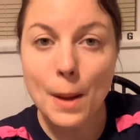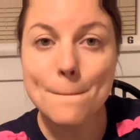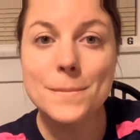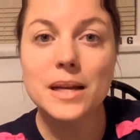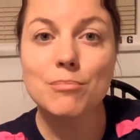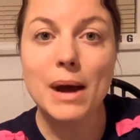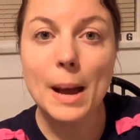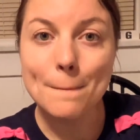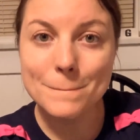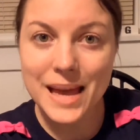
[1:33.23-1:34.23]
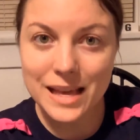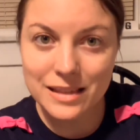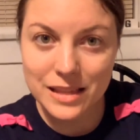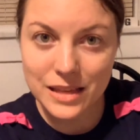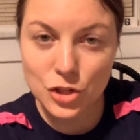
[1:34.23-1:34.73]
but my
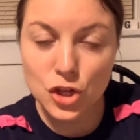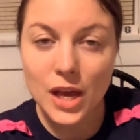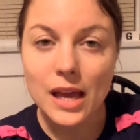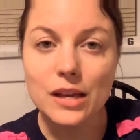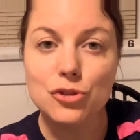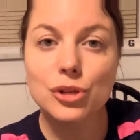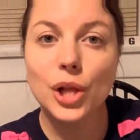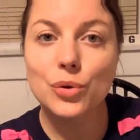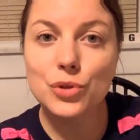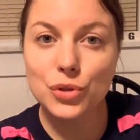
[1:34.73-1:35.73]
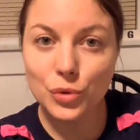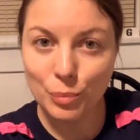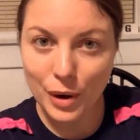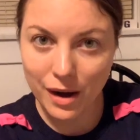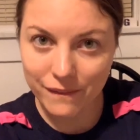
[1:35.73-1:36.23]
message is close to
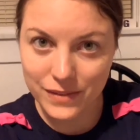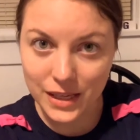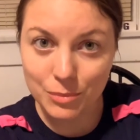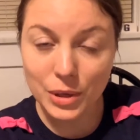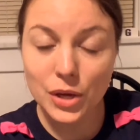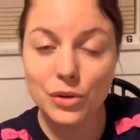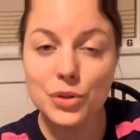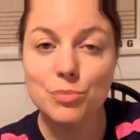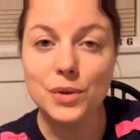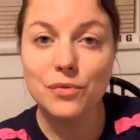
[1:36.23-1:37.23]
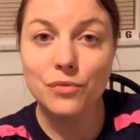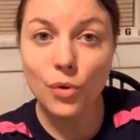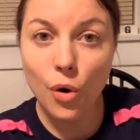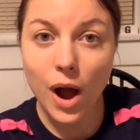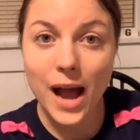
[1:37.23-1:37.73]
perfect because
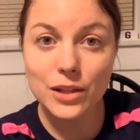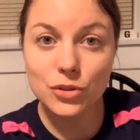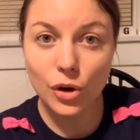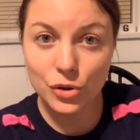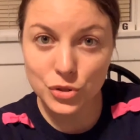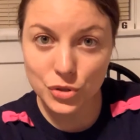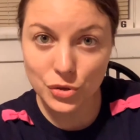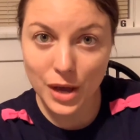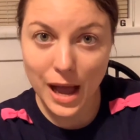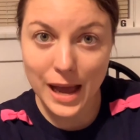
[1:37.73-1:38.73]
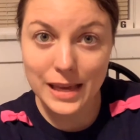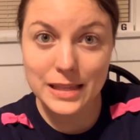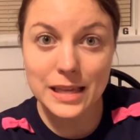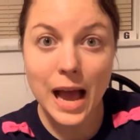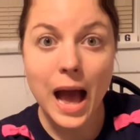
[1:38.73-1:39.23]
before I talk to you
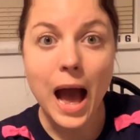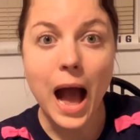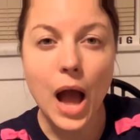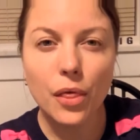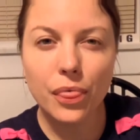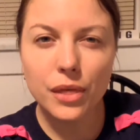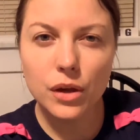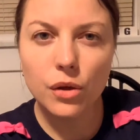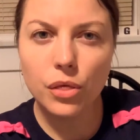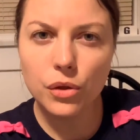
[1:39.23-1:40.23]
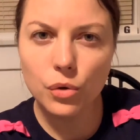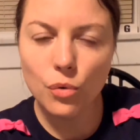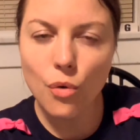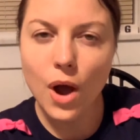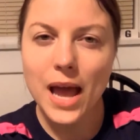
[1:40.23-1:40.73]
guys, I think
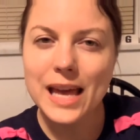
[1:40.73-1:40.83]
through,